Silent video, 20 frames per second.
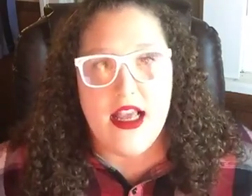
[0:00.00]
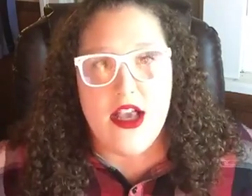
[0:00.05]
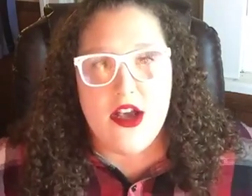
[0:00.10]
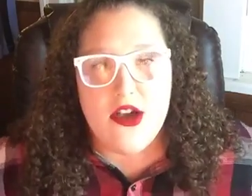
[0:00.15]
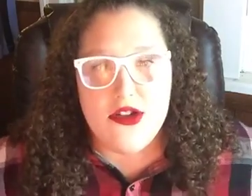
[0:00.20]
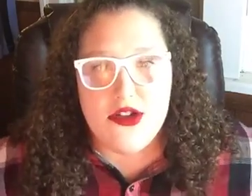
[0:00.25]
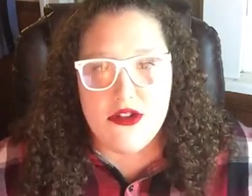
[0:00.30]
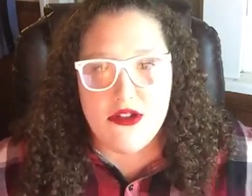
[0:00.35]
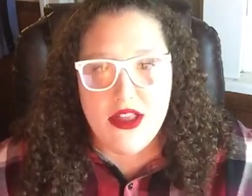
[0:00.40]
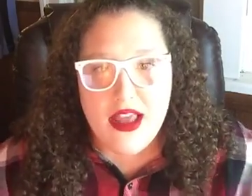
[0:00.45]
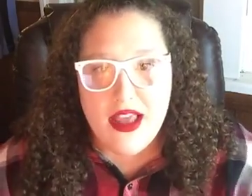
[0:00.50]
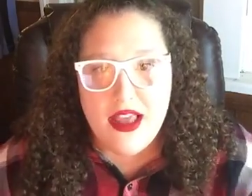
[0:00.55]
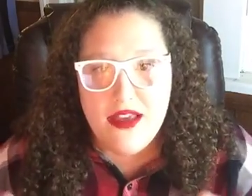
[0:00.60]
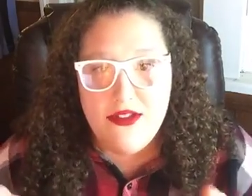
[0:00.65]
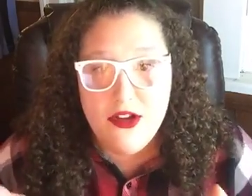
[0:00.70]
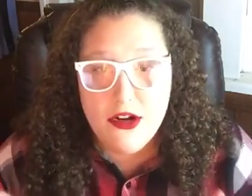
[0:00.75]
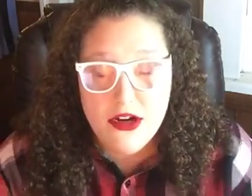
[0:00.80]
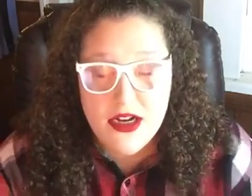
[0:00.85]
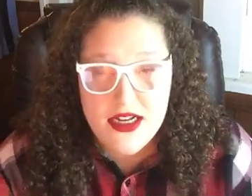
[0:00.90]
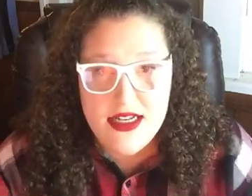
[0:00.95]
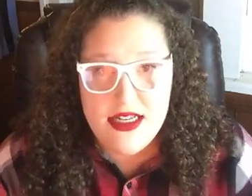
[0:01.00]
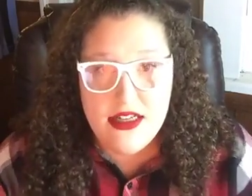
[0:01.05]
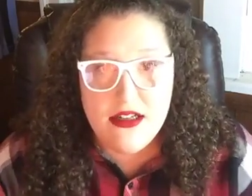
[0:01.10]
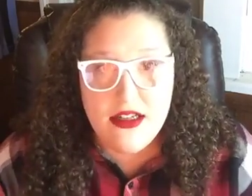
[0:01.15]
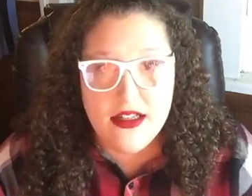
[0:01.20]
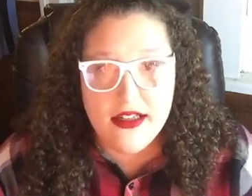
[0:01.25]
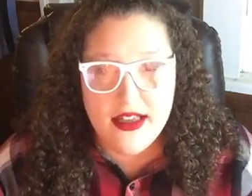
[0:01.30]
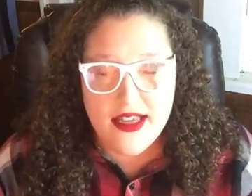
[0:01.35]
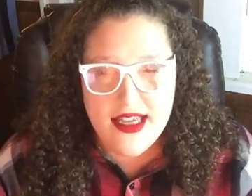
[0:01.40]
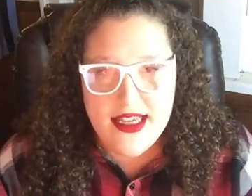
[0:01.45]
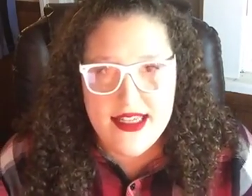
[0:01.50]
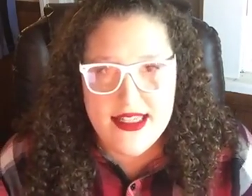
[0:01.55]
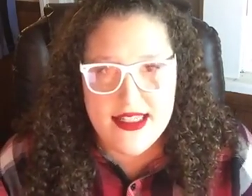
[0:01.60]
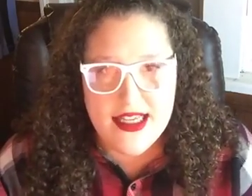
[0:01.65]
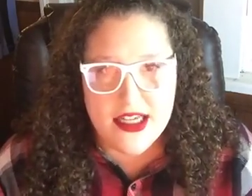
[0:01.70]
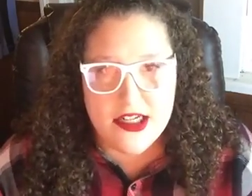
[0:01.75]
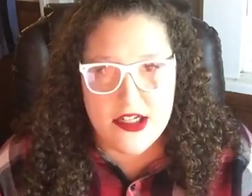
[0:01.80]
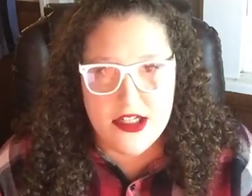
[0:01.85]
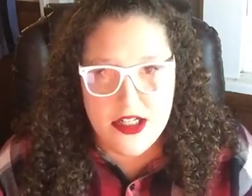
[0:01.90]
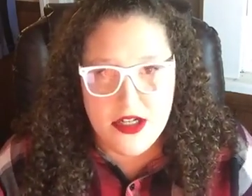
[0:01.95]
so that if your ideal client is
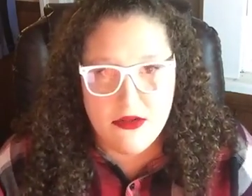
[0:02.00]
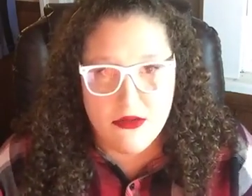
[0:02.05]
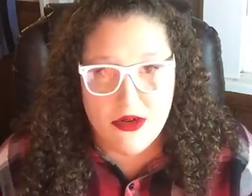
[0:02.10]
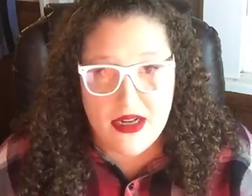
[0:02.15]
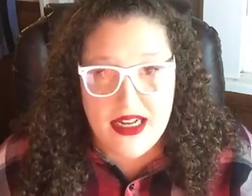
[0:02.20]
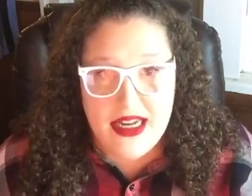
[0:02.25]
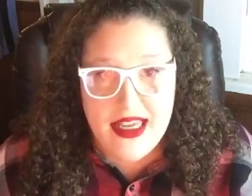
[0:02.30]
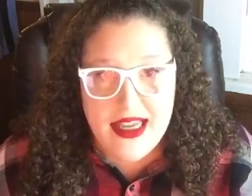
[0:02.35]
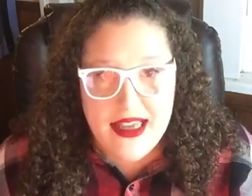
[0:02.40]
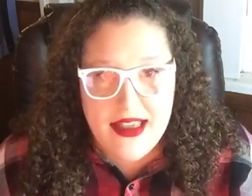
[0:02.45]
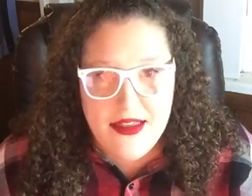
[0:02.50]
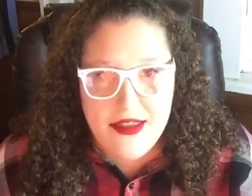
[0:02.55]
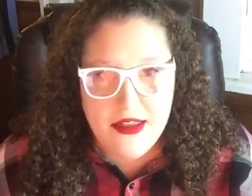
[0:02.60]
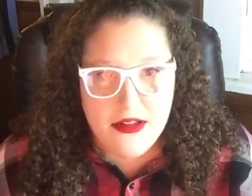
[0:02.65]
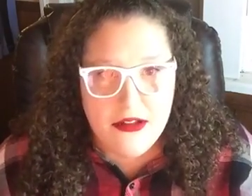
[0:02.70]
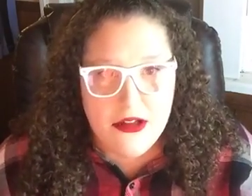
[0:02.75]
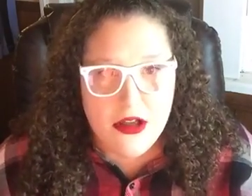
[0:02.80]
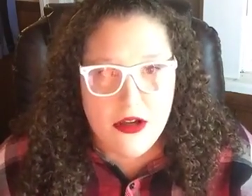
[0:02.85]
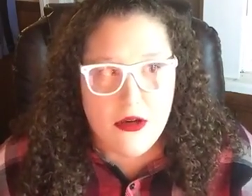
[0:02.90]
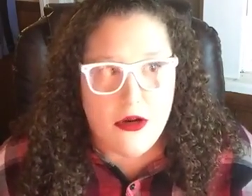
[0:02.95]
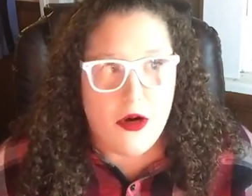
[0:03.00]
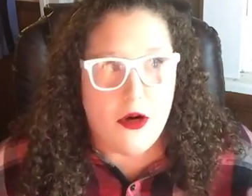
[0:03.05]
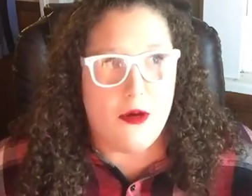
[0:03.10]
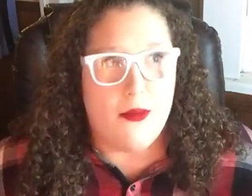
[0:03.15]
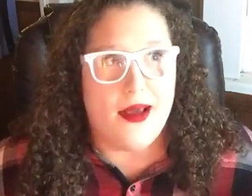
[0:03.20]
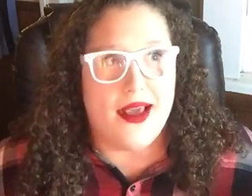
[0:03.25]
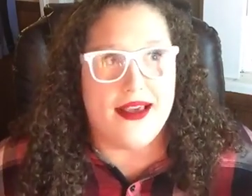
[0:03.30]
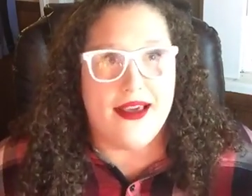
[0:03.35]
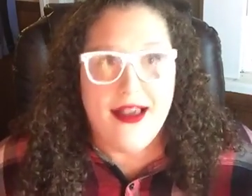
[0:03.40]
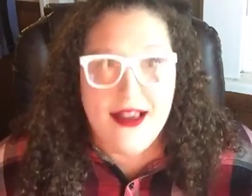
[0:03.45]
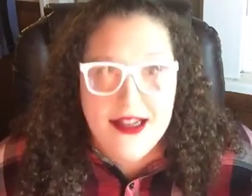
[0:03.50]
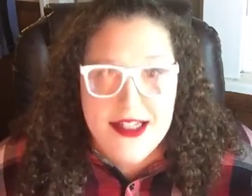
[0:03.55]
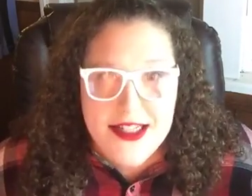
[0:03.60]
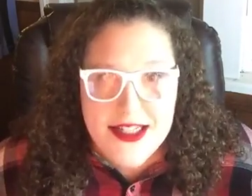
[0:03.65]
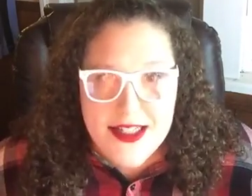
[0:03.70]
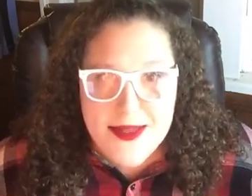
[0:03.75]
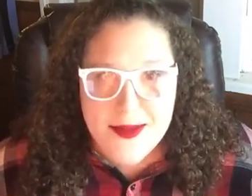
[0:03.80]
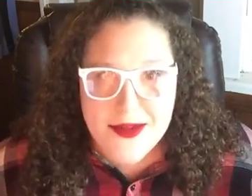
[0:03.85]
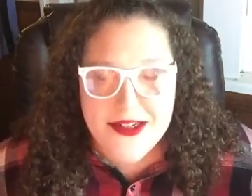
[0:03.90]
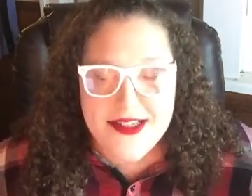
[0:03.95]
actually reading it, they'll go, oh my gosh,
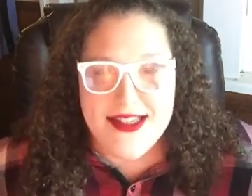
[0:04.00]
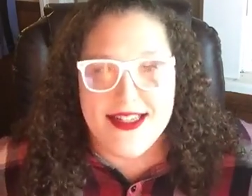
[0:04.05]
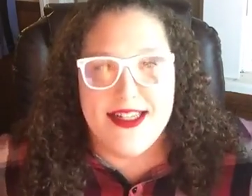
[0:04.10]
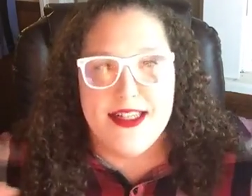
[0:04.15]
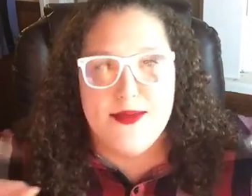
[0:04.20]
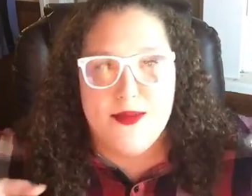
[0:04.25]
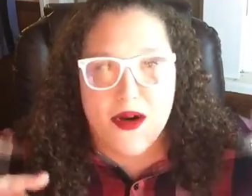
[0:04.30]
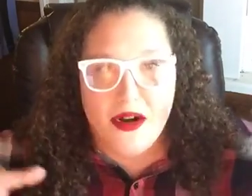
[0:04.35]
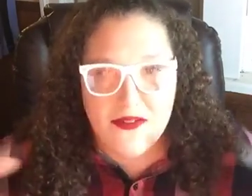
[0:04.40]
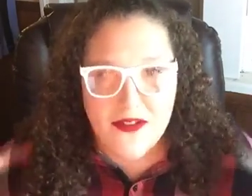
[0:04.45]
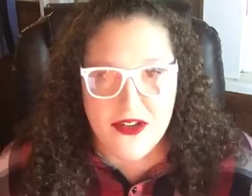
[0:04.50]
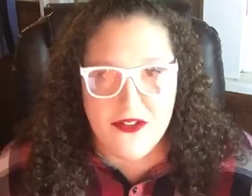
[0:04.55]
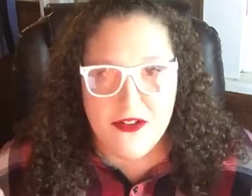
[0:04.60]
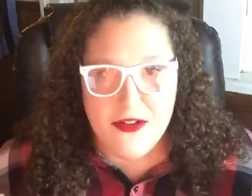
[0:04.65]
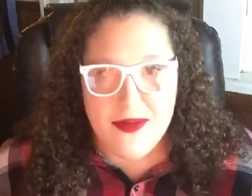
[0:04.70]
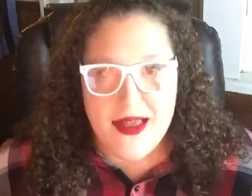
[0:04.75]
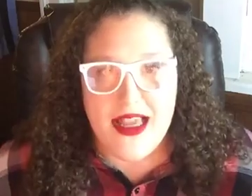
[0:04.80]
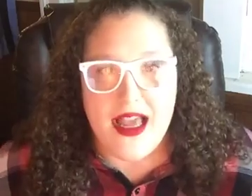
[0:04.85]
this person is perfect for me.